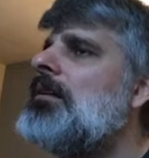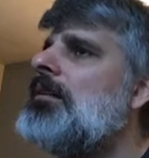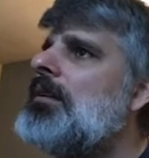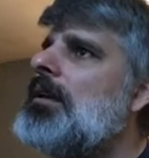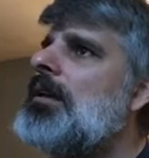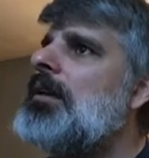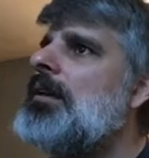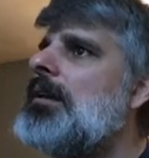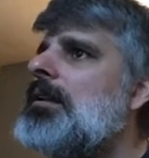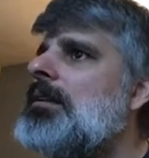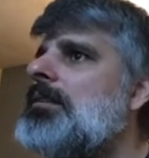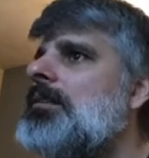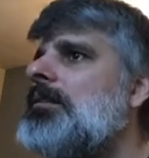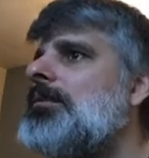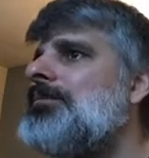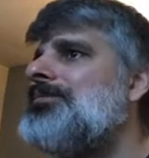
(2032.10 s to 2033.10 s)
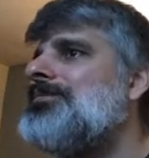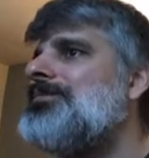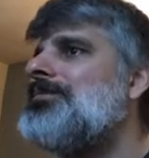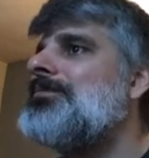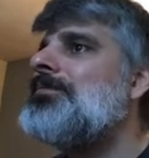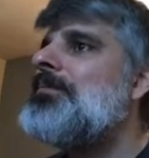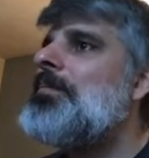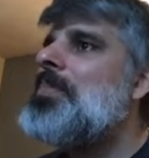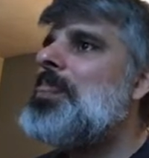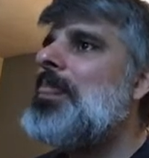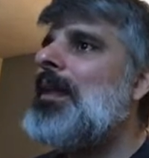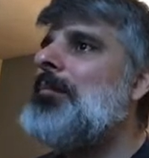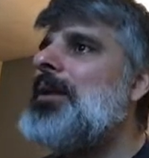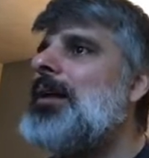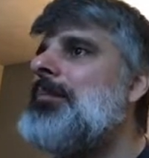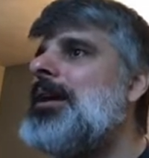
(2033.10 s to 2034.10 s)
Okay, yeah, so
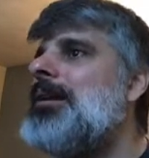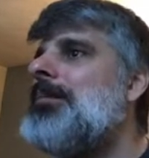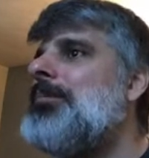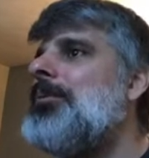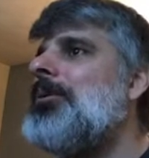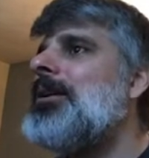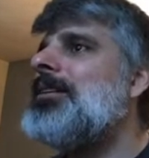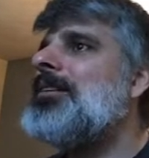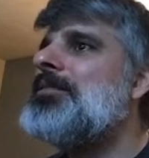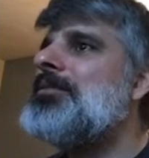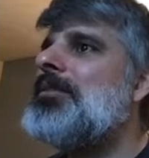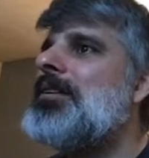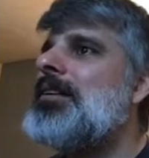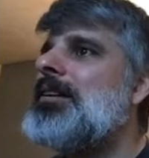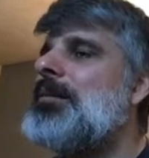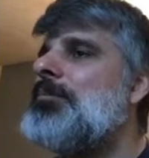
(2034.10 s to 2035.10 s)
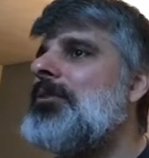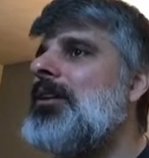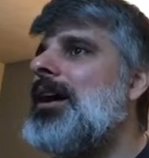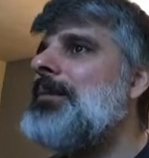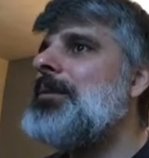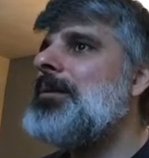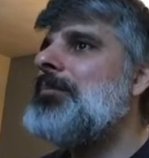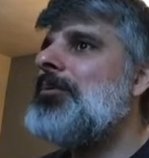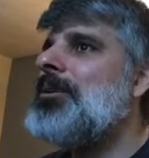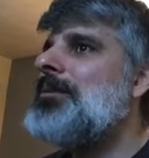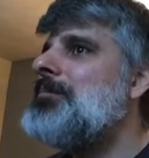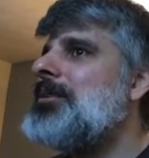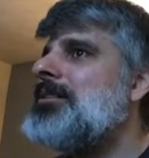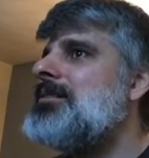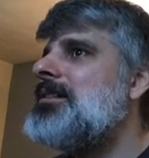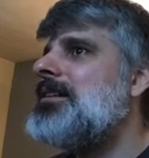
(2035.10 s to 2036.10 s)
I mean, I made a point that's sort of like a priming
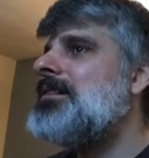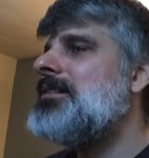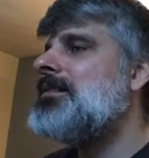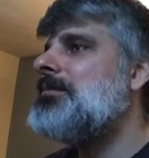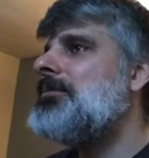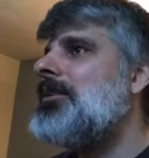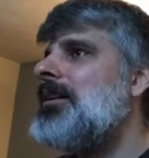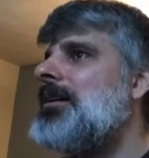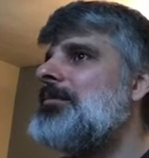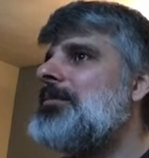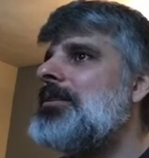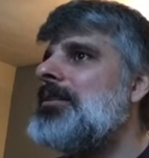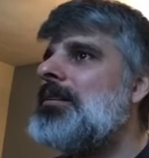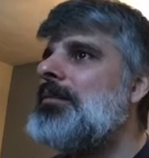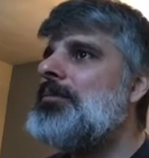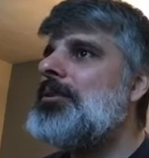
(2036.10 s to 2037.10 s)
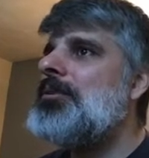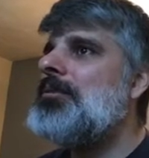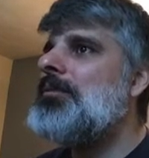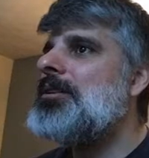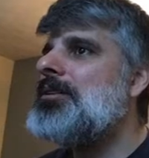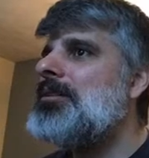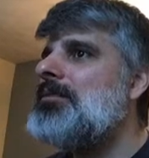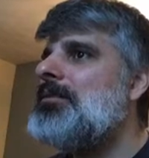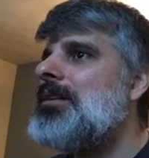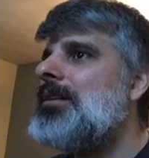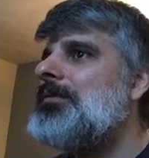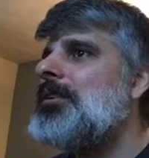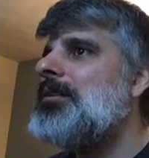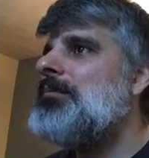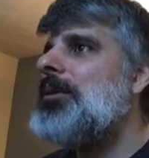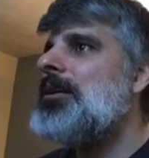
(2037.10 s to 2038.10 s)
point, but there's nothing to prime, so the computer wants to go
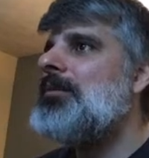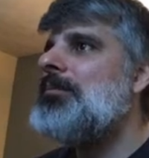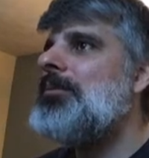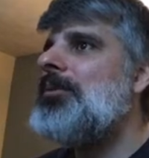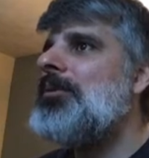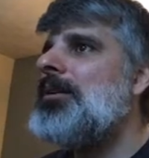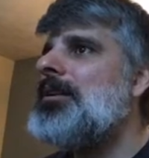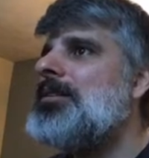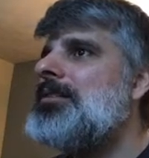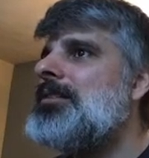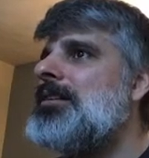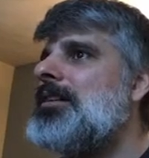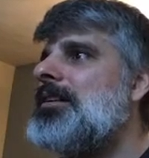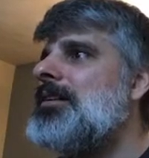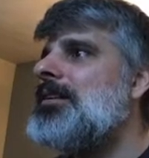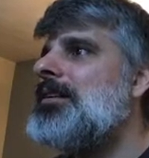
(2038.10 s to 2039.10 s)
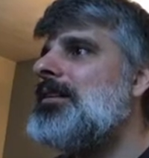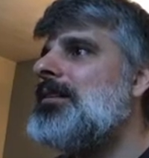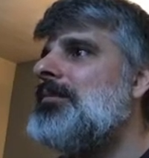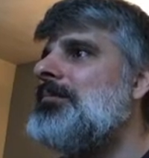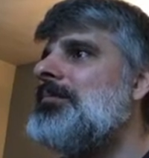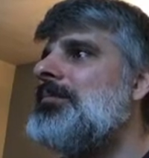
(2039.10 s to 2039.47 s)
after the better points and